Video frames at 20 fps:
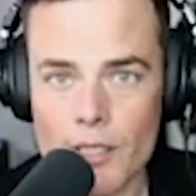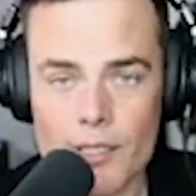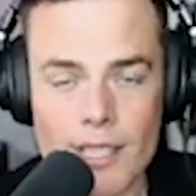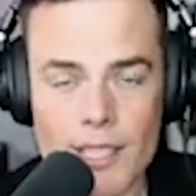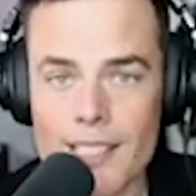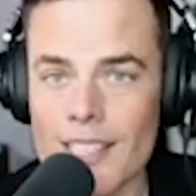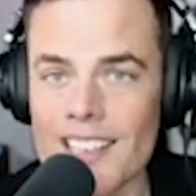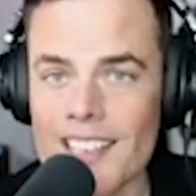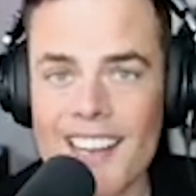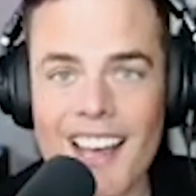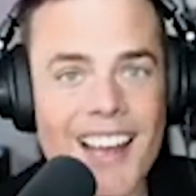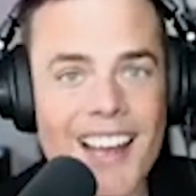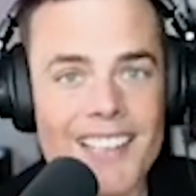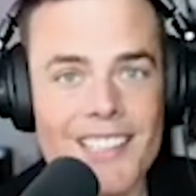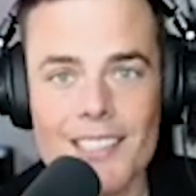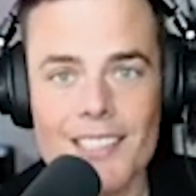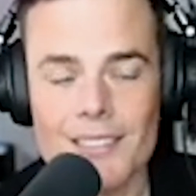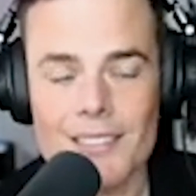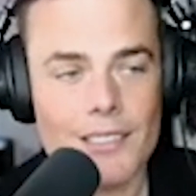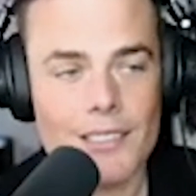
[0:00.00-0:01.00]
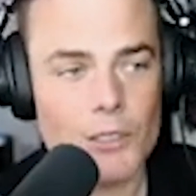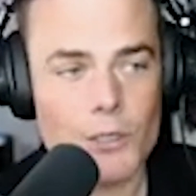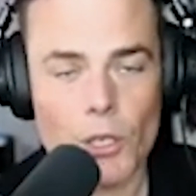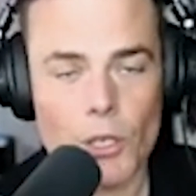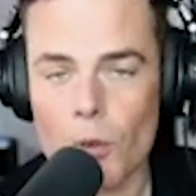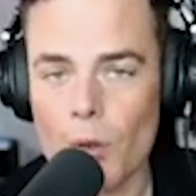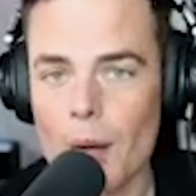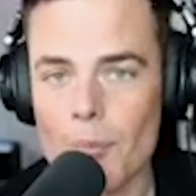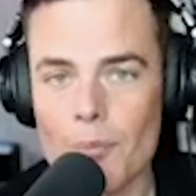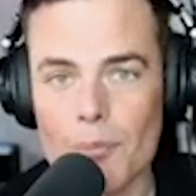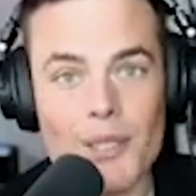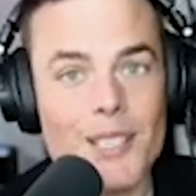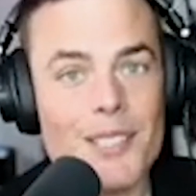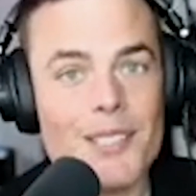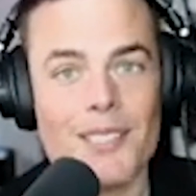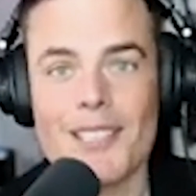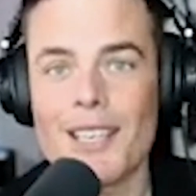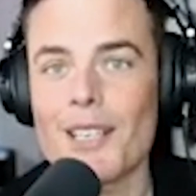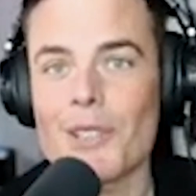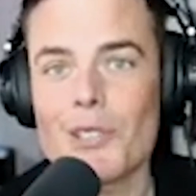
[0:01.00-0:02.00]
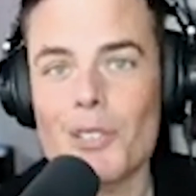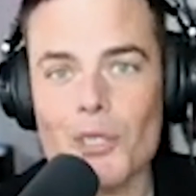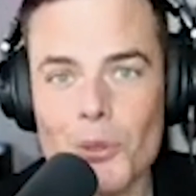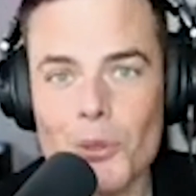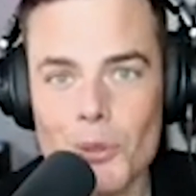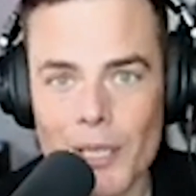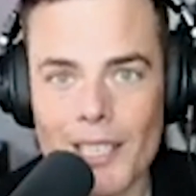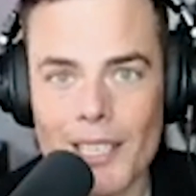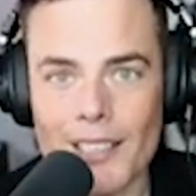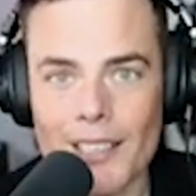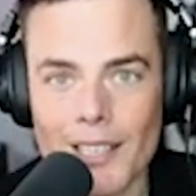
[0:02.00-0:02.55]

I did not grow up listening to Queen